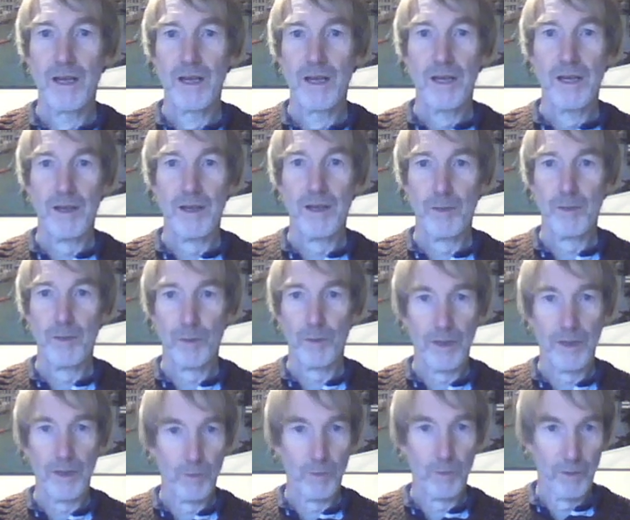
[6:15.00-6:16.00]

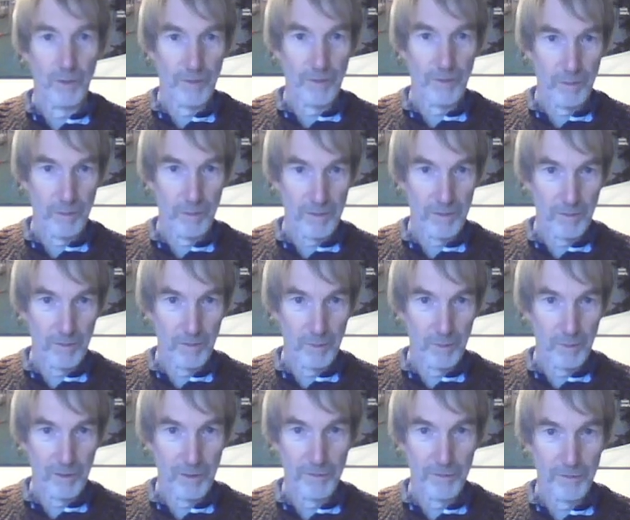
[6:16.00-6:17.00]
9.81 times 10 to the
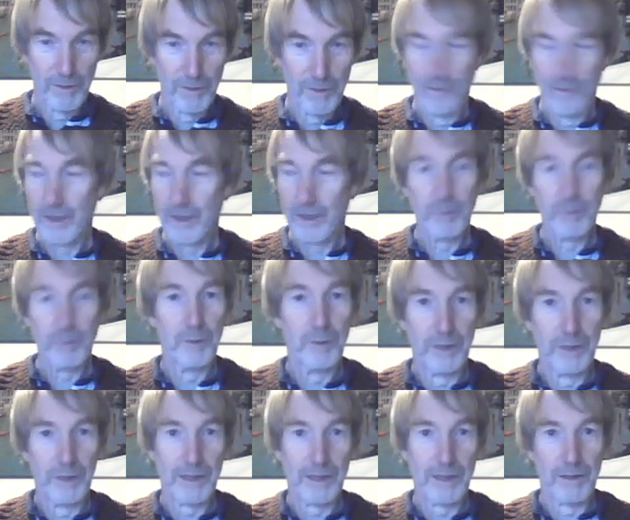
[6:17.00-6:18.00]
minus 5. I can put my
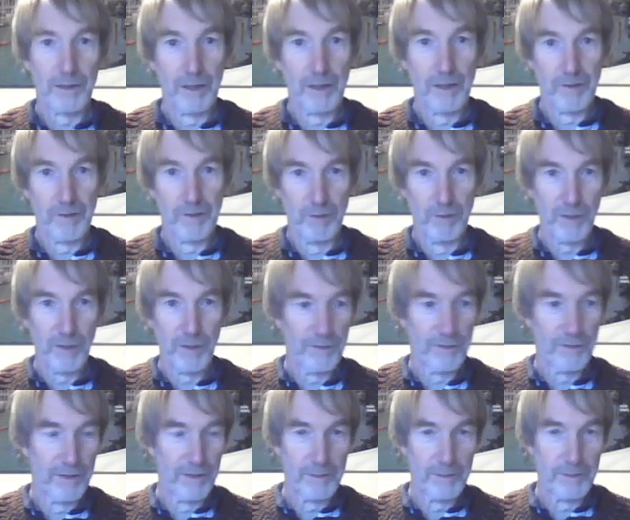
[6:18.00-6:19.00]
calculator away for
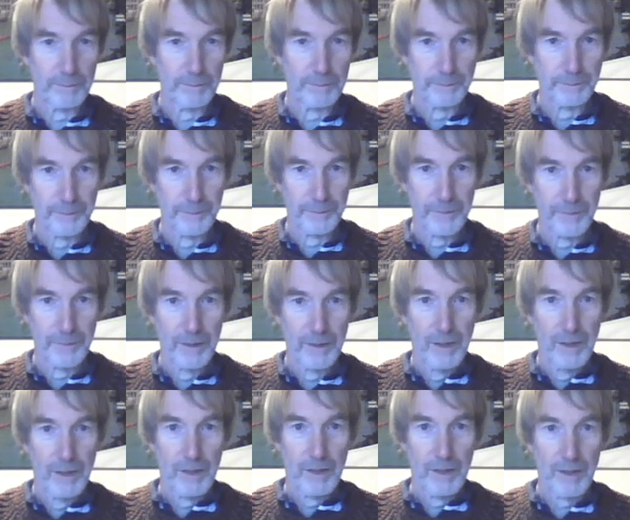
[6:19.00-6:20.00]
that.
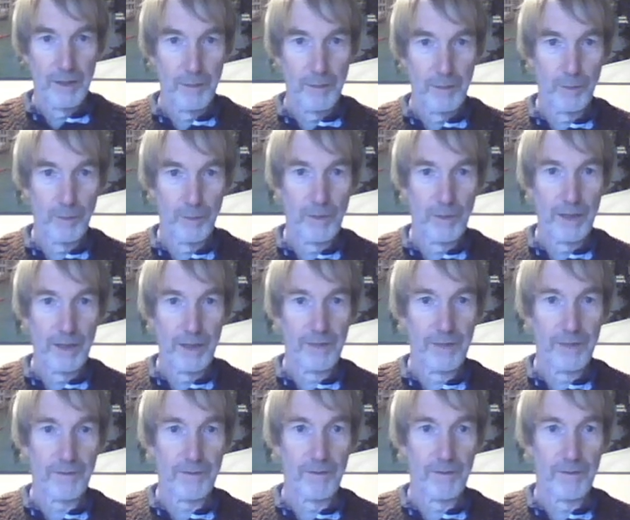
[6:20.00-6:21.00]
9.8
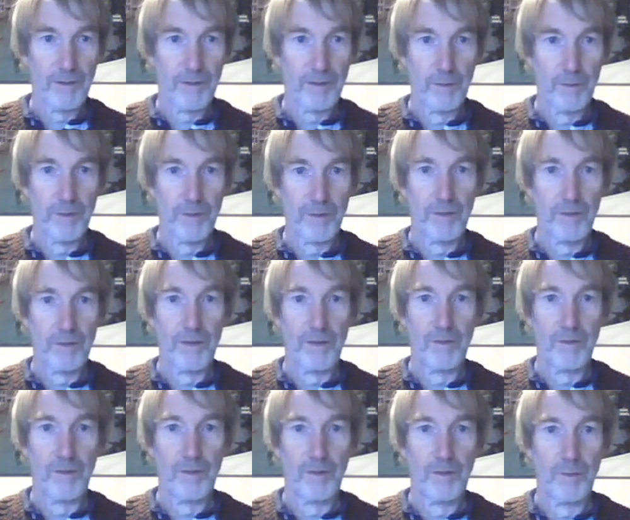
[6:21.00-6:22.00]
times 10
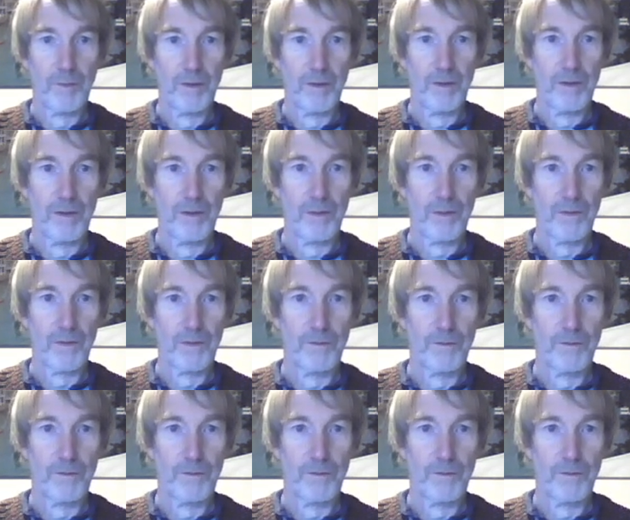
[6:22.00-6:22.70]
to the minus